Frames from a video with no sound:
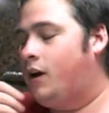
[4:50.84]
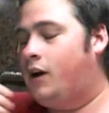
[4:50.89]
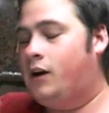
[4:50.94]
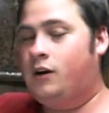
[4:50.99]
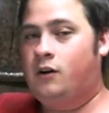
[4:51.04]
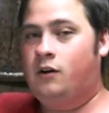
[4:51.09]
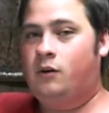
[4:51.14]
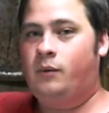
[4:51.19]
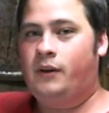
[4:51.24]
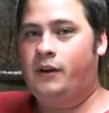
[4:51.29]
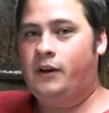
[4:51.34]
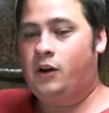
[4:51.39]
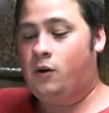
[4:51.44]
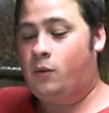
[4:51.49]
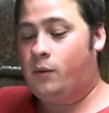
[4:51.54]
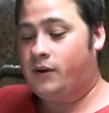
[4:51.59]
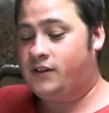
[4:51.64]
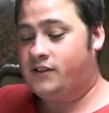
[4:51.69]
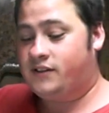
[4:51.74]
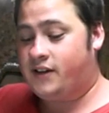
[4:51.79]
I don't really
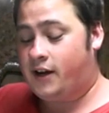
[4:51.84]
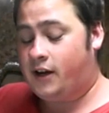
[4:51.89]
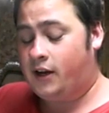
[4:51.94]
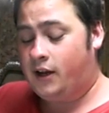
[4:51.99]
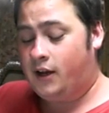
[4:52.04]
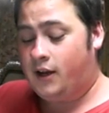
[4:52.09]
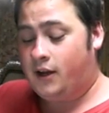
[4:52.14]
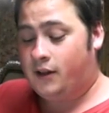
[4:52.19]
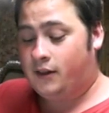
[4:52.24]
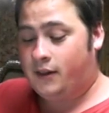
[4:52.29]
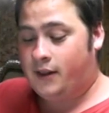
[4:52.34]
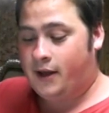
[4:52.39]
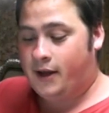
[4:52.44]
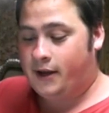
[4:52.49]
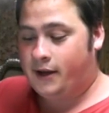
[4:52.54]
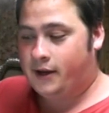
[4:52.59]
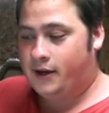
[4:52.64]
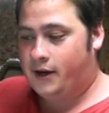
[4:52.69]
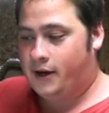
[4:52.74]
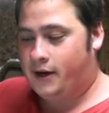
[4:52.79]
know what to say,
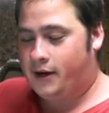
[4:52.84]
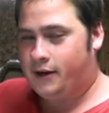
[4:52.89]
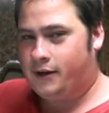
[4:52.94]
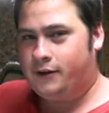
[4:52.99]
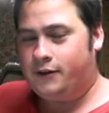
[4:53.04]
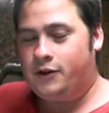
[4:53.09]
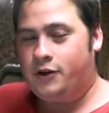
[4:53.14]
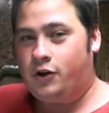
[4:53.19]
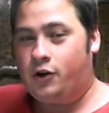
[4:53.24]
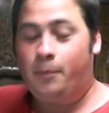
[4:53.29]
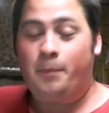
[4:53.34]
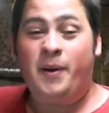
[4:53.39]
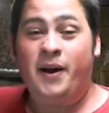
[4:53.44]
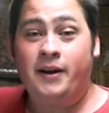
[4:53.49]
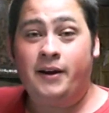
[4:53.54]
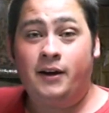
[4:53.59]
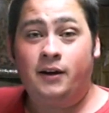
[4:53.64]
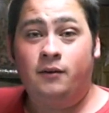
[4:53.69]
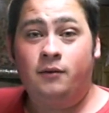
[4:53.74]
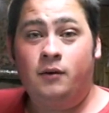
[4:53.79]
like uh, your
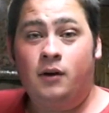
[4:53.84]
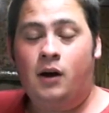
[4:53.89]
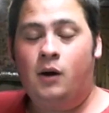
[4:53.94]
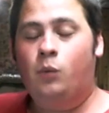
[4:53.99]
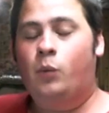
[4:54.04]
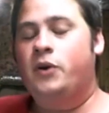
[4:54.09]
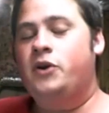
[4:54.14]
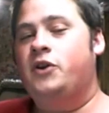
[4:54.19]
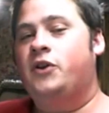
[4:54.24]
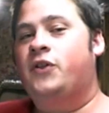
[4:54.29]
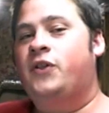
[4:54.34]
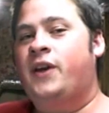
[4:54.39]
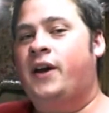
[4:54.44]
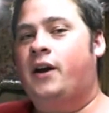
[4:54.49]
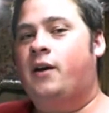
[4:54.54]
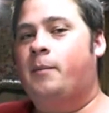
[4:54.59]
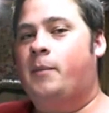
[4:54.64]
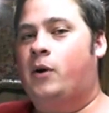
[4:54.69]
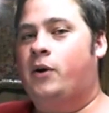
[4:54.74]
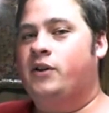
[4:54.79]
opinion on what you
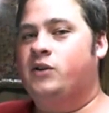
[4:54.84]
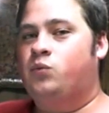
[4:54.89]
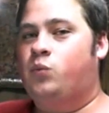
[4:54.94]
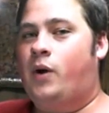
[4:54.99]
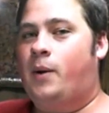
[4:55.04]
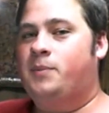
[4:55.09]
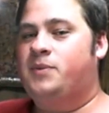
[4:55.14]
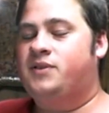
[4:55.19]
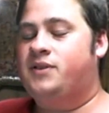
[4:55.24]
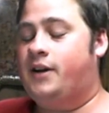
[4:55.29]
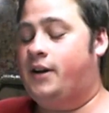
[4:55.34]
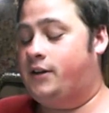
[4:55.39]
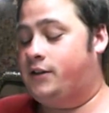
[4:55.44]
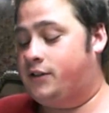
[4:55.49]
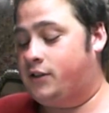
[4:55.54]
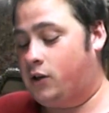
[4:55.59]
think about his website.